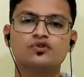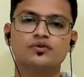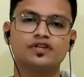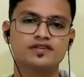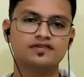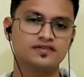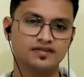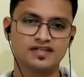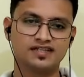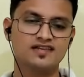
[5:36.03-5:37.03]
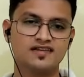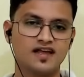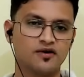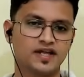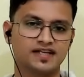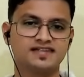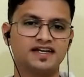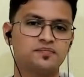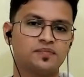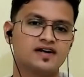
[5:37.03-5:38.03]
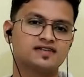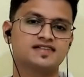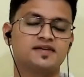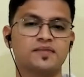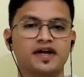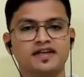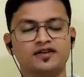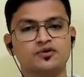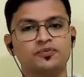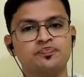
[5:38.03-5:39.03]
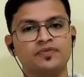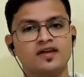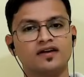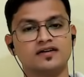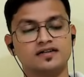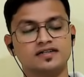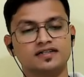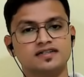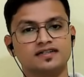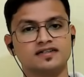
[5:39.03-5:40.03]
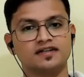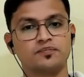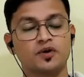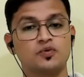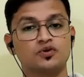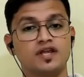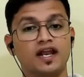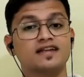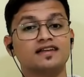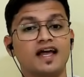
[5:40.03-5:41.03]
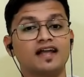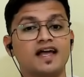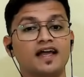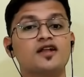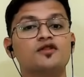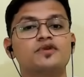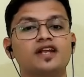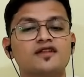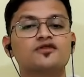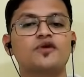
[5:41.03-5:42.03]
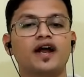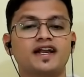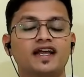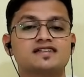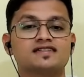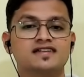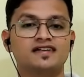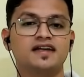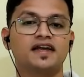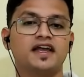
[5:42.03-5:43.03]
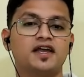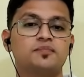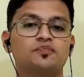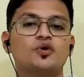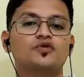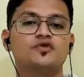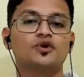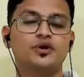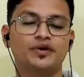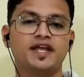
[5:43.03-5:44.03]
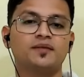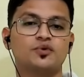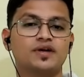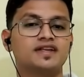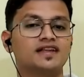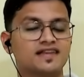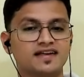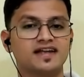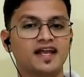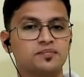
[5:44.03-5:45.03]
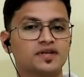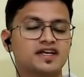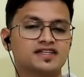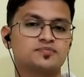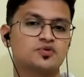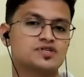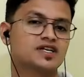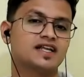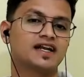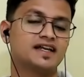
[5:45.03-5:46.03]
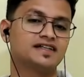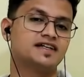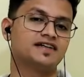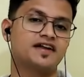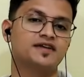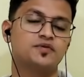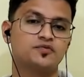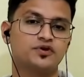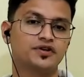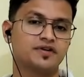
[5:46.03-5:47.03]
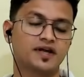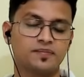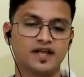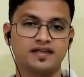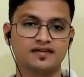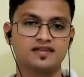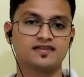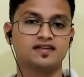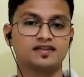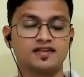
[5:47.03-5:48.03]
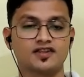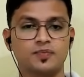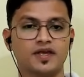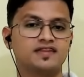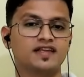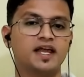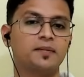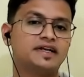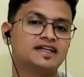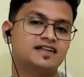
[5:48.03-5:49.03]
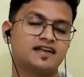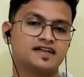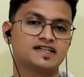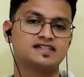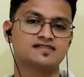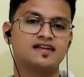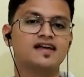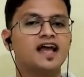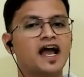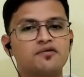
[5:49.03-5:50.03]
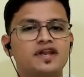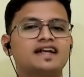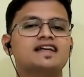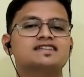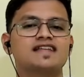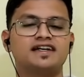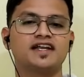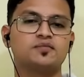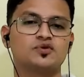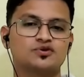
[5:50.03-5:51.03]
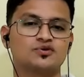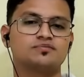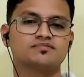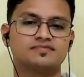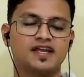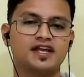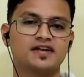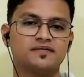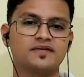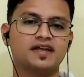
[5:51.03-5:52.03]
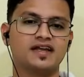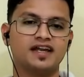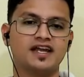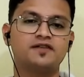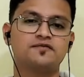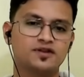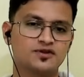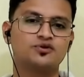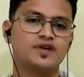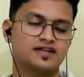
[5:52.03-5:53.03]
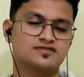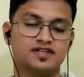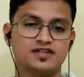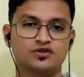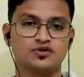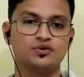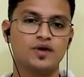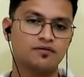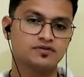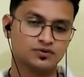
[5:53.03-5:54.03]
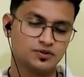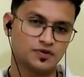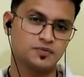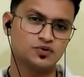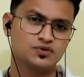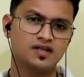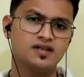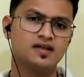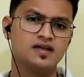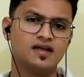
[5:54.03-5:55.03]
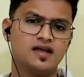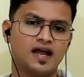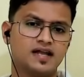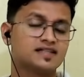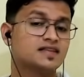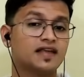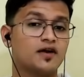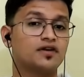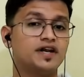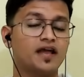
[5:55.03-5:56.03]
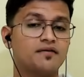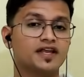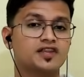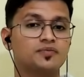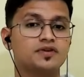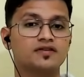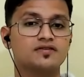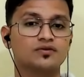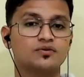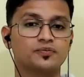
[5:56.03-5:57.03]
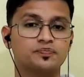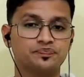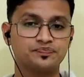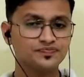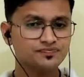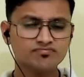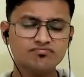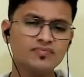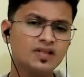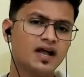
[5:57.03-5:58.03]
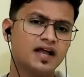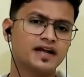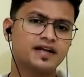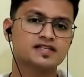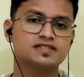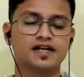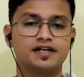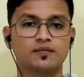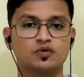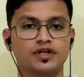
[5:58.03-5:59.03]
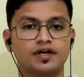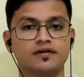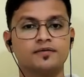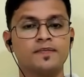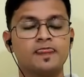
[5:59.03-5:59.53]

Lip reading: So this is how, like, three parts in my, you know, proposal. And I will also attach a portfolio demo at the single application project that I did, right, before even applying this, the spacey name entity recognition. I will attach that demo. So it feels good, actually. So you have a good proposal. And since I already have an experience, so I attach that demo there.